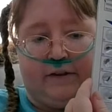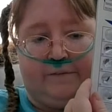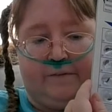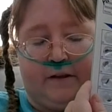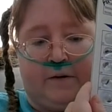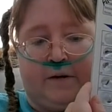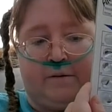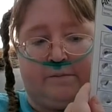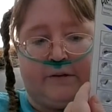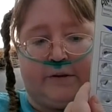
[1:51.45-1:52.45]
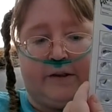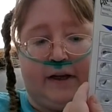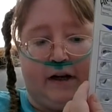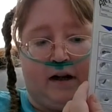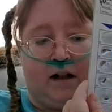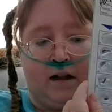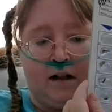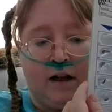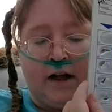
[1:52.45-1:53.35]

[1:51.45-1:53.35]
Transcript: even though I'm so little.